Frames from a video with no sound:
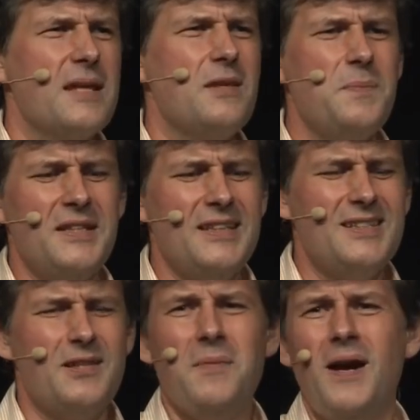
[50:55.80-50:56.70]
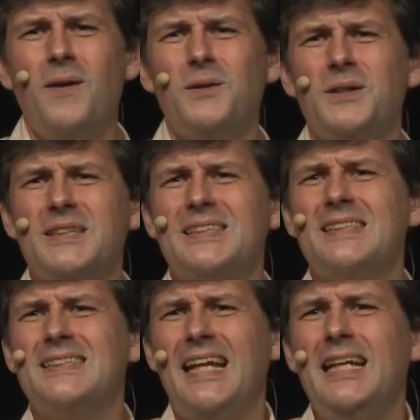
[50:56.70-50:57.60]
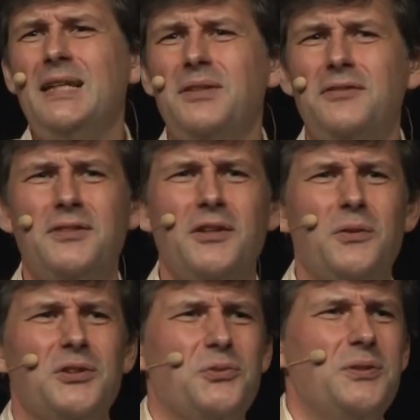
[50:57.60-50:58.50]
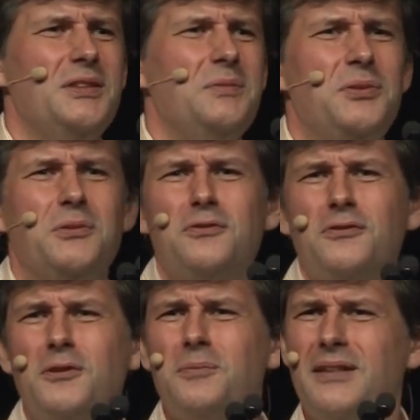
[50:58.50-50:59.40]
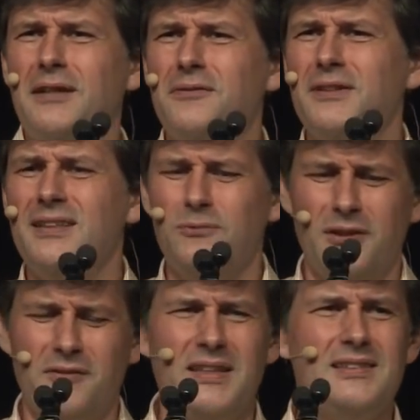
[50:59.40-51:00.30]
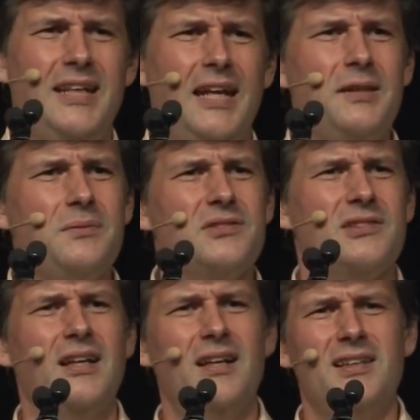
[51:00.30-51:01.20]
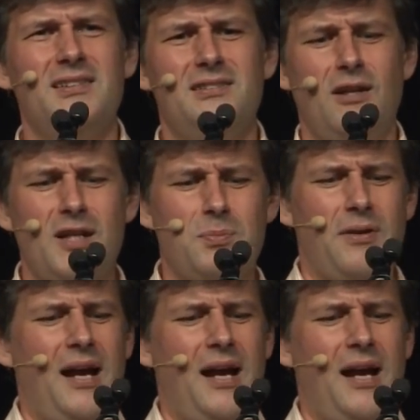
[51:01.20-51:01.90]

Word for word: something that somehow looks the same even though it's really beautiful, but every one of these games is dark